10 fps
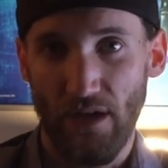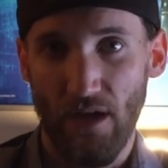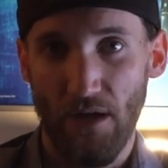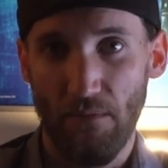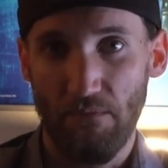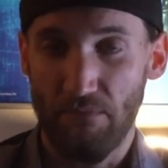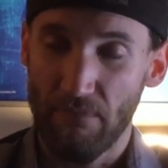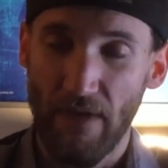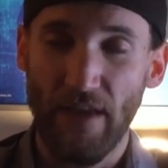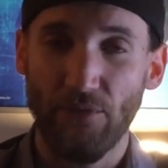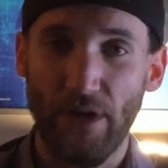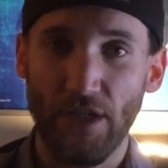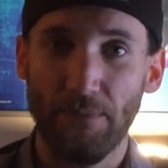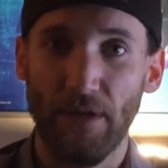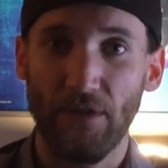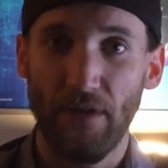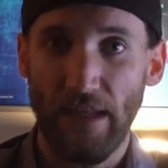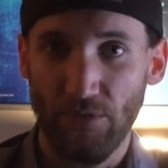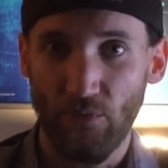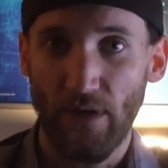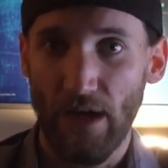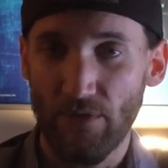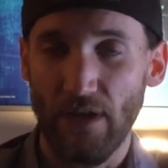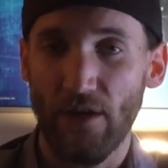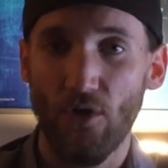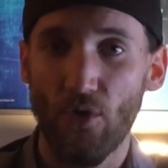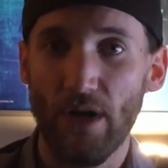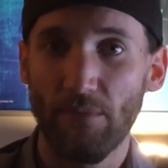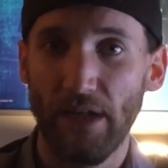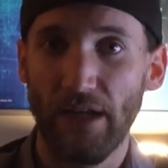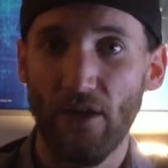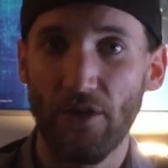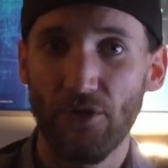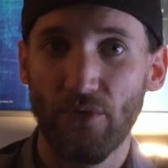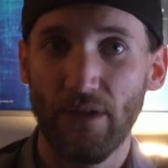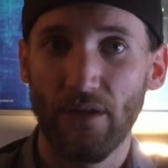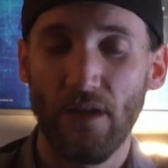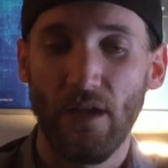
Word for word: And that's what I expected. That's what I was kind of already planning on doing.